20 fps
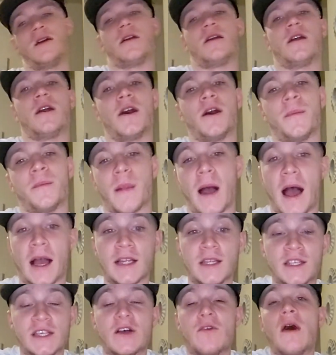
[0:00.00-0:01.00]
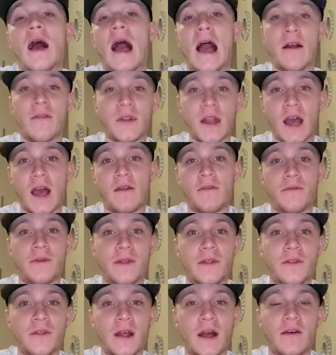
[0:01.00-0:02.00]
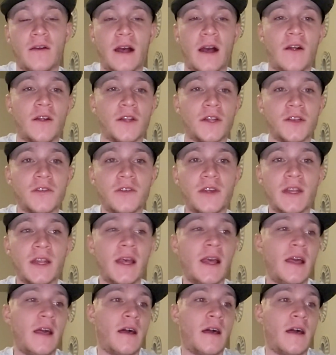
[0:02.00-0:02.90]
um, I still have not figured out how to do it.